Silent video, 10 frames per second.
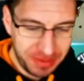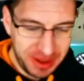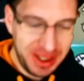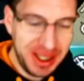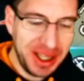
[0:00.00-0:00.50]

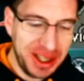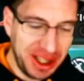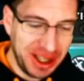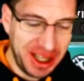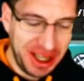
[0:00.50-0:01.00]

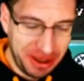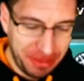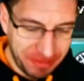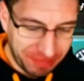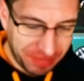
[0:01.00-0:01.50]
Nothing like
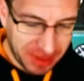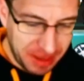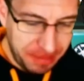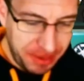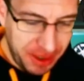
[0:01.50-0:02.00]
a
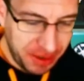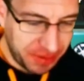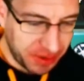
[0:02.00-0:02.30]
beautiful